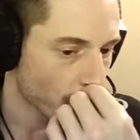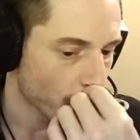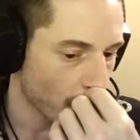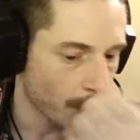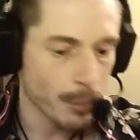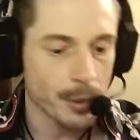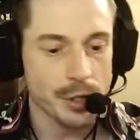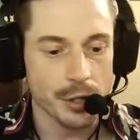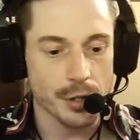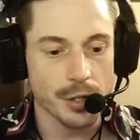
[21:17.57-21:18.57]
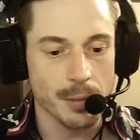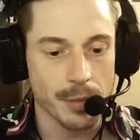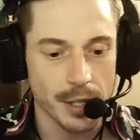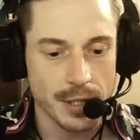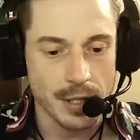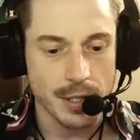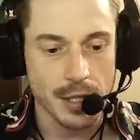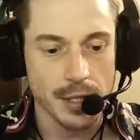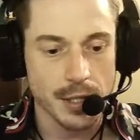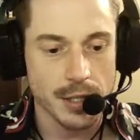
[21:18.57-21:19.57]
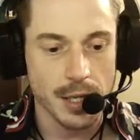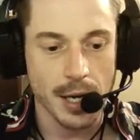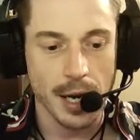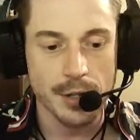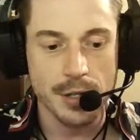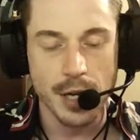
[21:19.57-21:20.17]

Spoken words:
I'm almost certain something exists like this, and I'll just